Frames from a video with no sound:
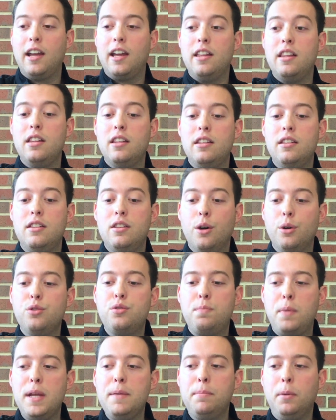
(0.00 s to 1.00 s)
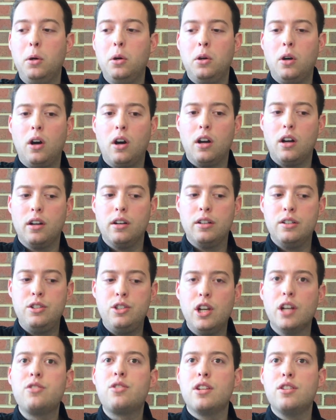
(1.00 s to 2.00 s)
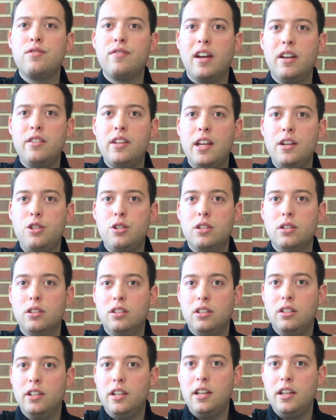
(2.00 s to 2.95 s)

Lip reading: and those people are just as foundational